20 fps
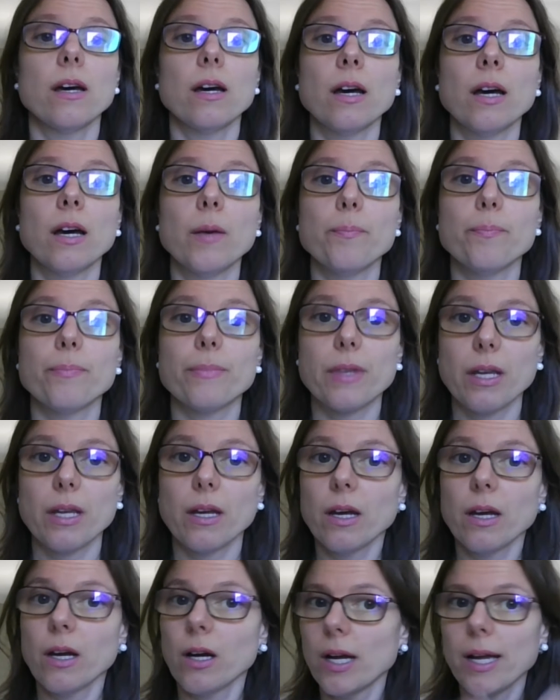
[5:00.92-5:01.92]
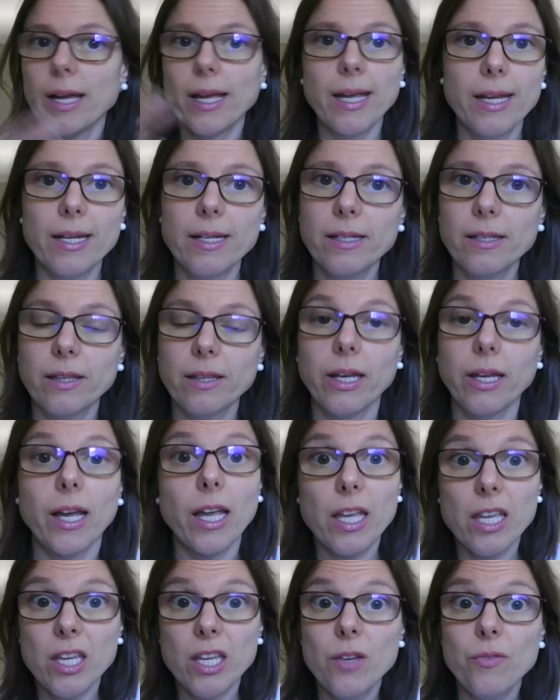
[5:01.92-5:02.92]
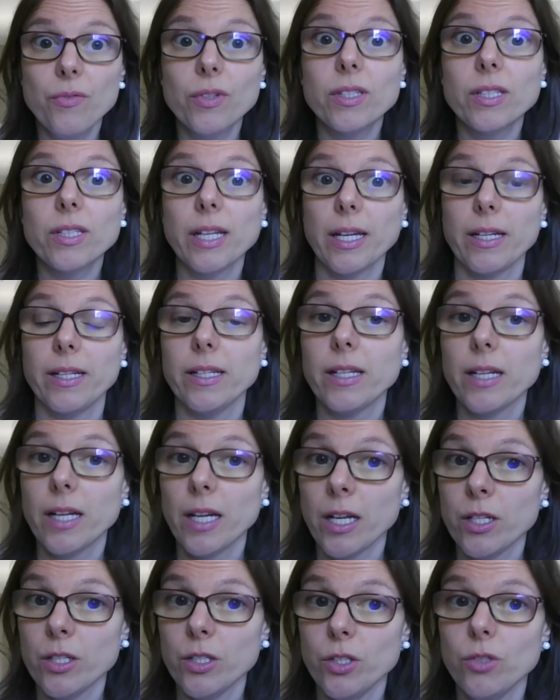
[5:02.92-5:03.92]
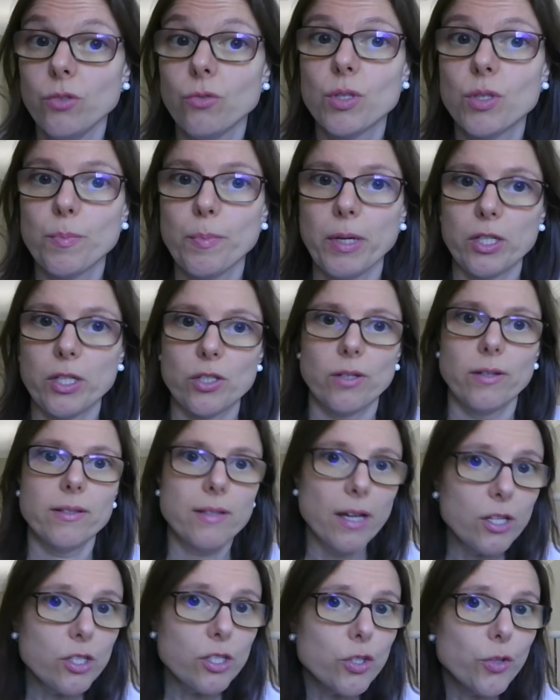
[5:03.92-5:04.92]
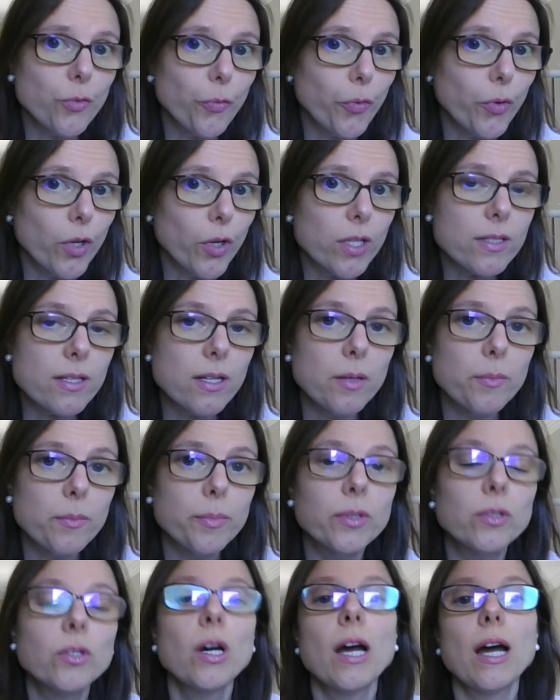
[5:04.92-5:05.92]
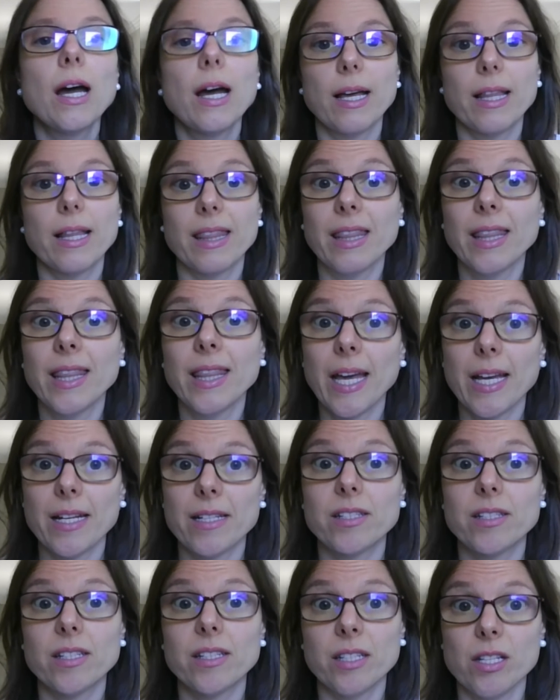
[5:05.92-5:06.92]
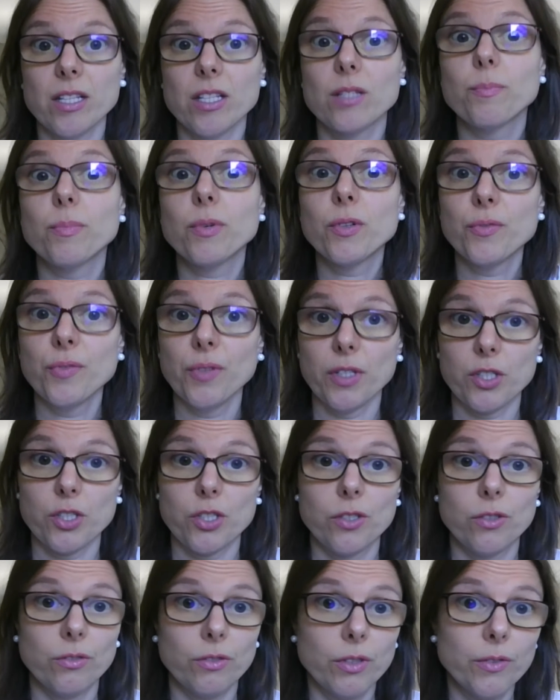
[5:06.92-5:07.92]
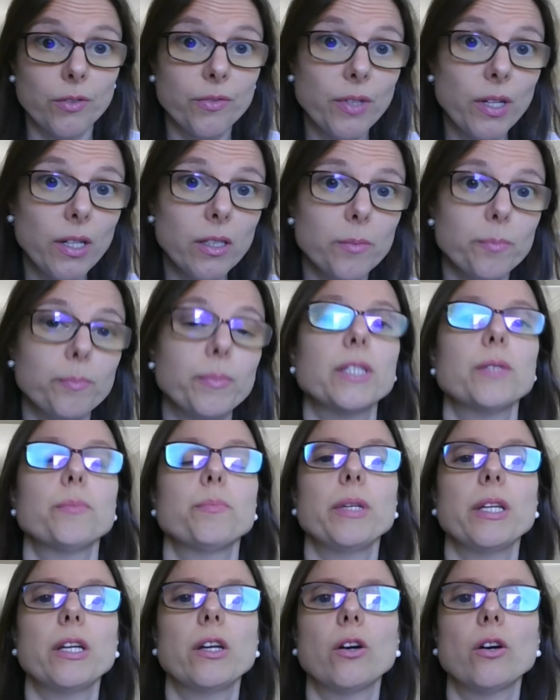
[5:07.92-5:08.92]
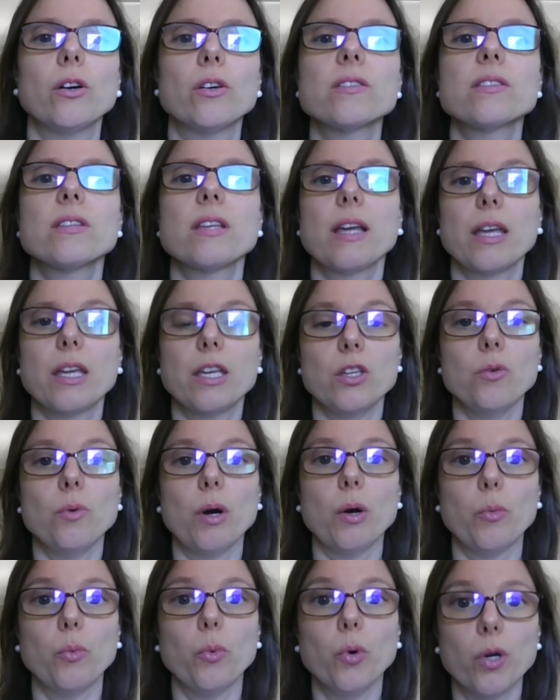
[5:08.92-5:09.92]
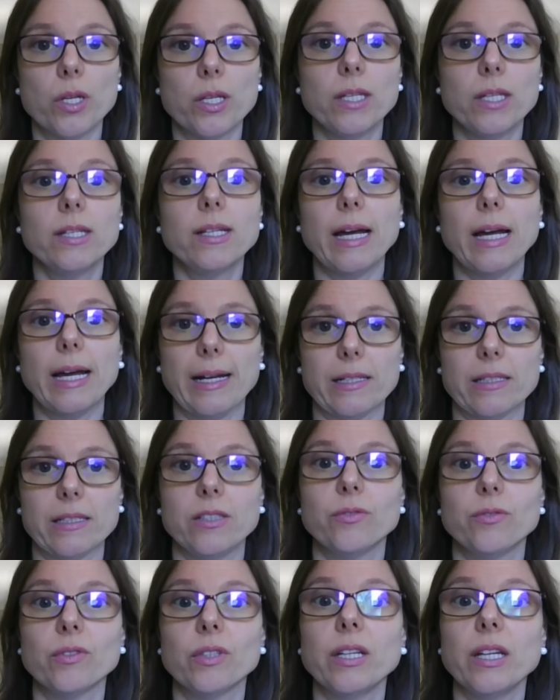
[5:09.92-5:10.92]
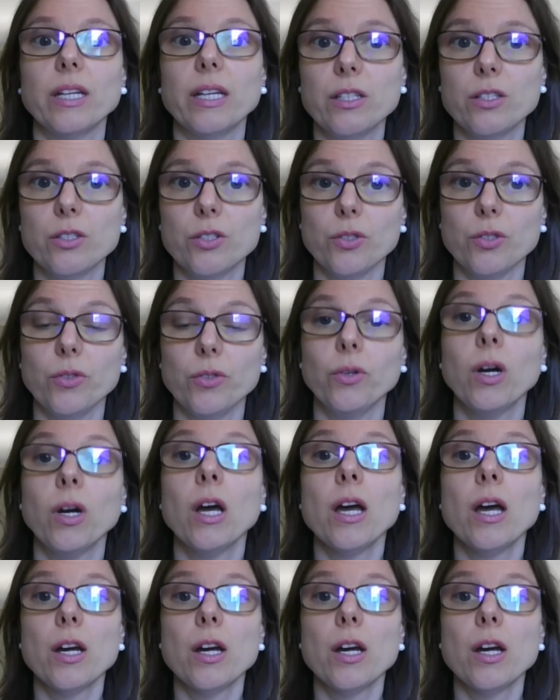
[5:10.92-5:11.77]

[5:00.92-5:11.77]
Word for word: um, anything, even getting a new specialization, for example, that is professional development because you are working actively into